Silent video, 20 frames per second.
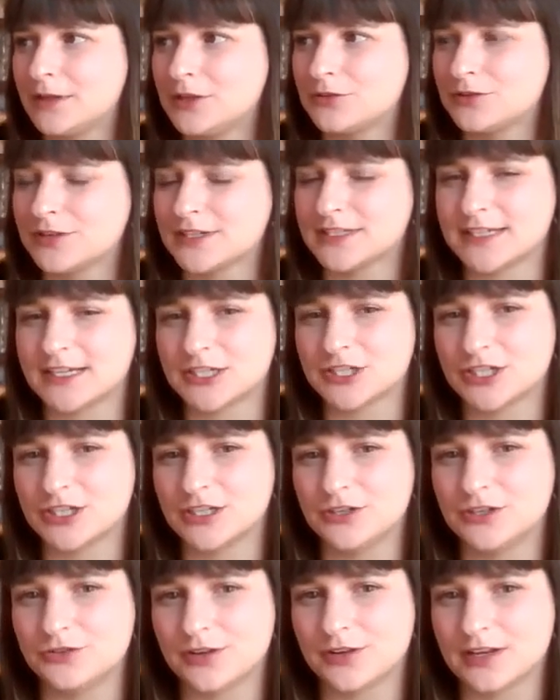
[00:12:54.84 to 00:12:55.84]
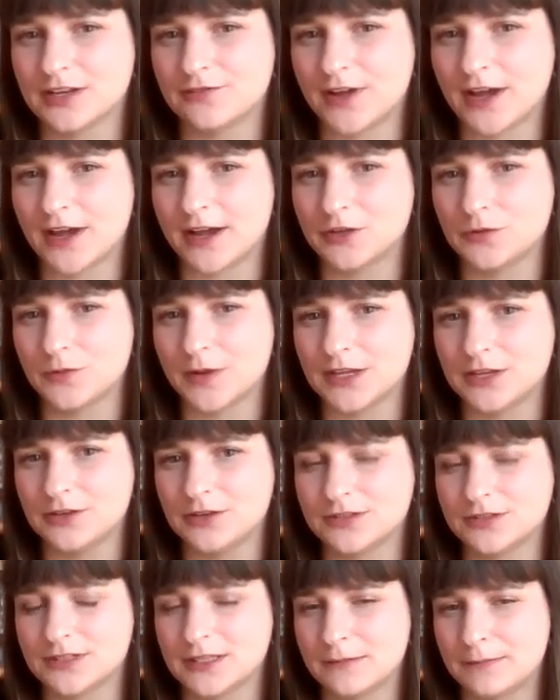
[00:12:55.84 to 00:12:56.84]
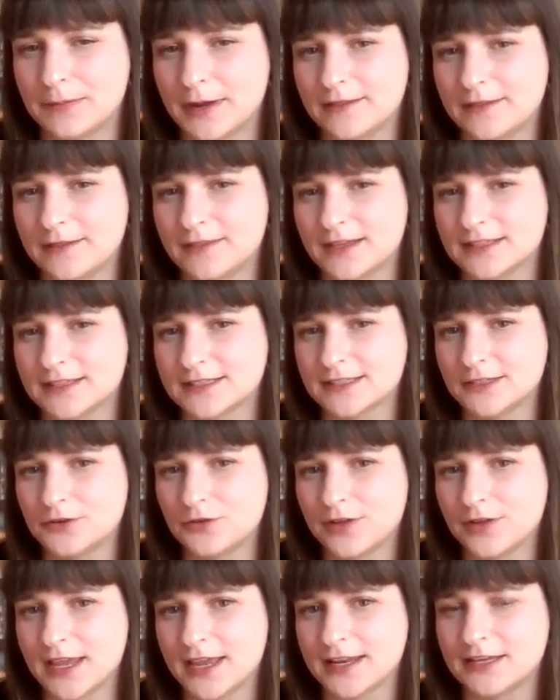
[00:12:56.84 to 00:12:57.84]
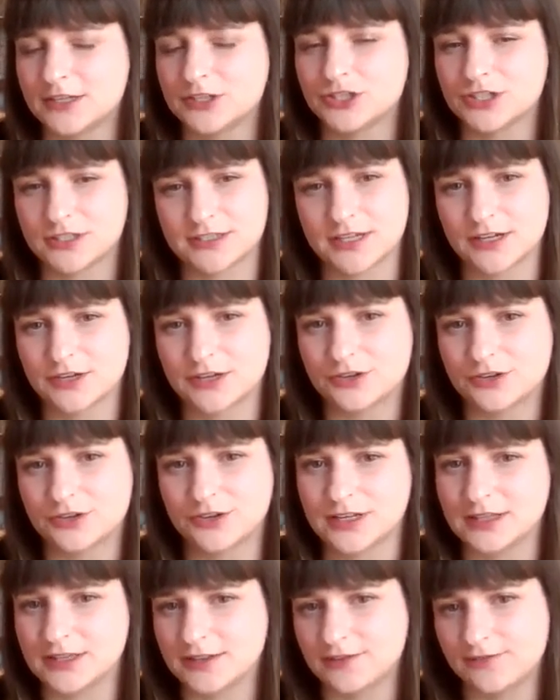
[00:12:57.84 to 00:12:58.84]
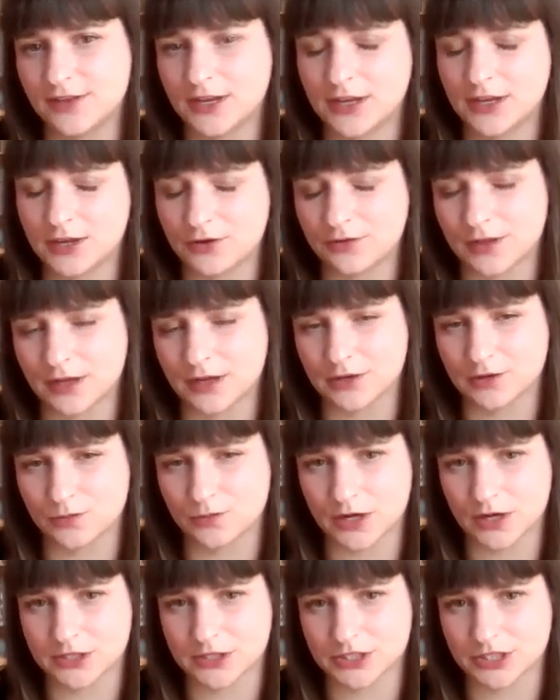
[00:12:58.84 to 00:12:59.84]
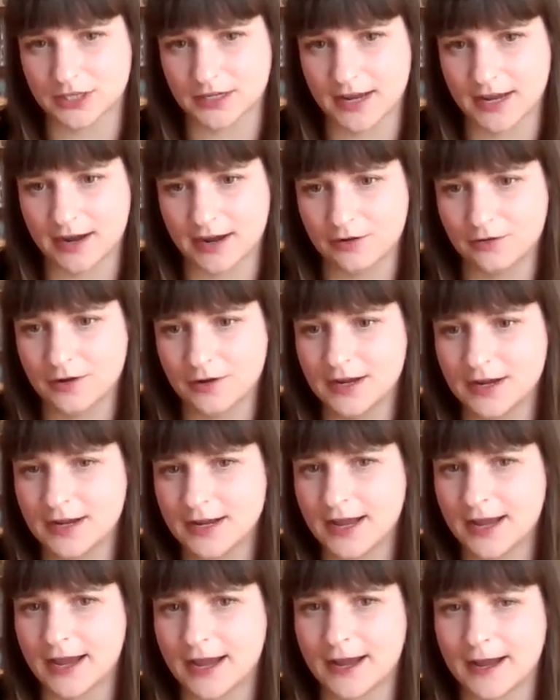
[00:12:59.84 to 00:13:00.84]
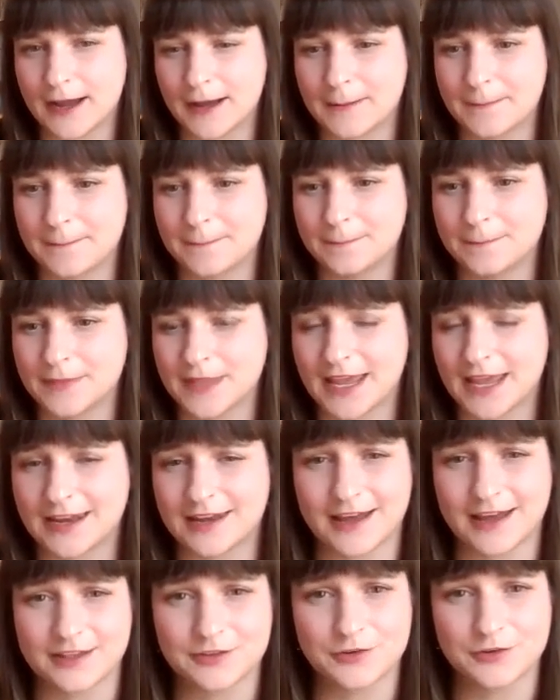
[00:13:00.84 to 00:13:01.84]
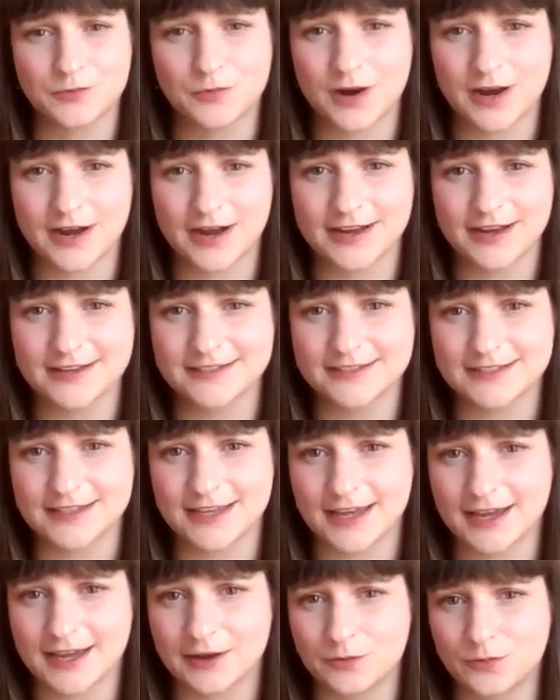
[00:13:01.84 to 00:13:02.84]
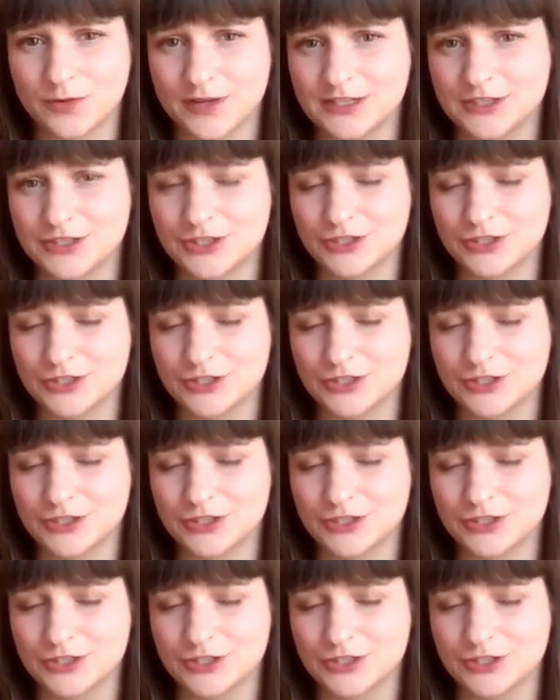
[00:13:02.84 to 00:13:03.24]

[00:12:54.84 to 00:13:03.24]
your session. You can evaluate using the button that's located just underneath the video that you're watching now. And otherwise, we